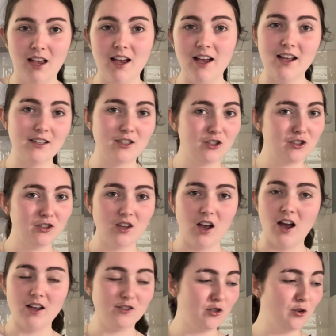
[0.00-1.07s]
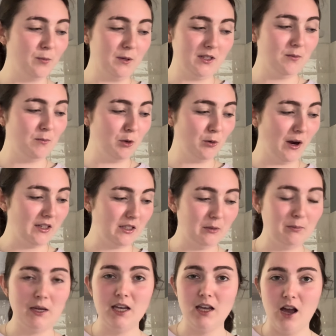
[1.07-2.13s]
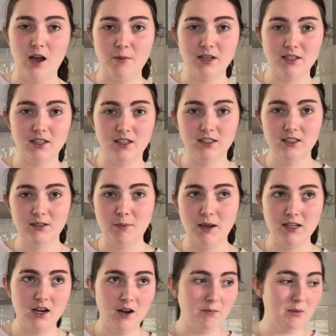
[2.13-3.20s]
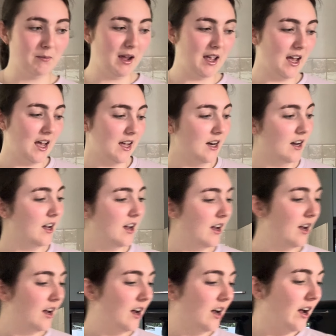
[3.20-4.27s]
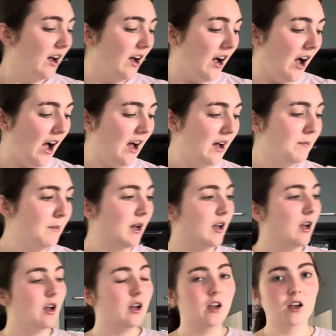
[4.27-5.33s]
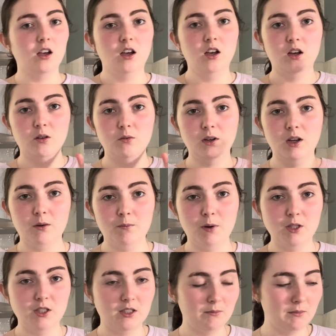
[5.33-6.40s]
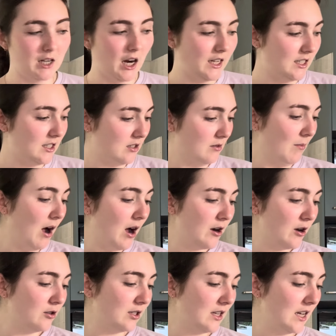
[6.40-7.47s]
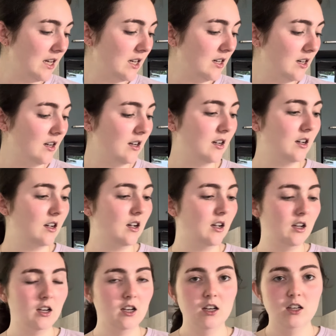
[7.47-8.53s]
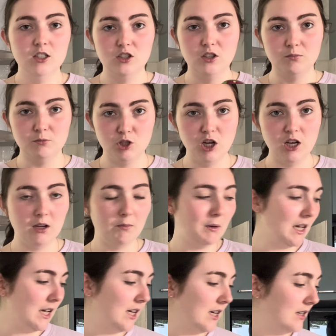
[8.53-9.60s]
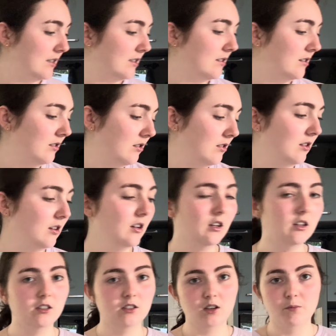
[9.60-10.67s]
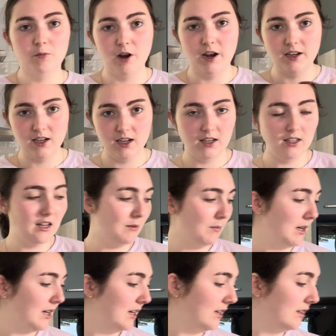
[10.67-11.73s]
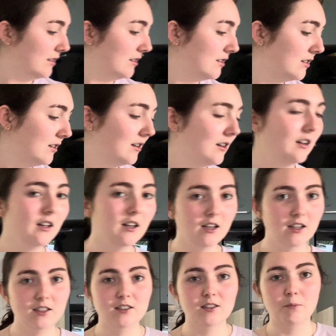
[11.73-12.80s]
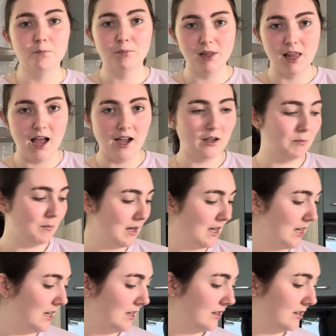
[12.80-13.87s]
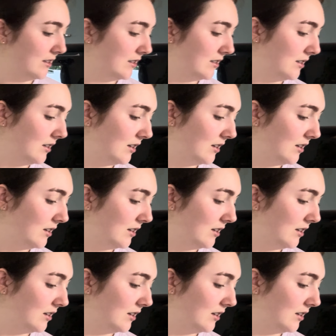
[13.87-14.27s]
It's a super simple recipe. I basically made it up in my head. We're gonna put some diced tomatoes in, some chickpeas, some red kidney beans, some black beans,